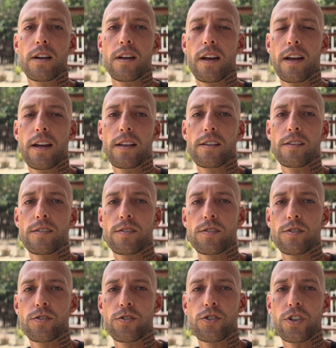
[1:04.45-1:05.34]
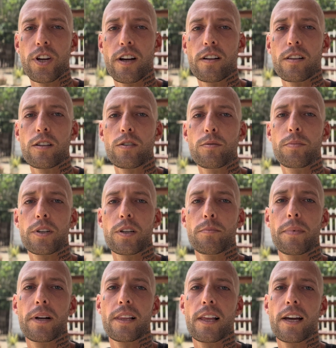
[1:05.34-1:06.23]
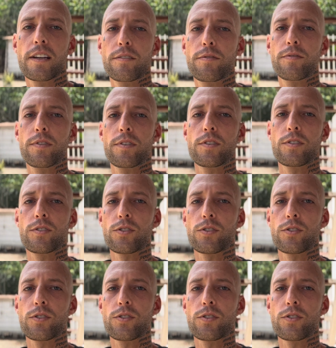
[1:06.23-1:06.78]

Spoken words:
and share a little bit of my life.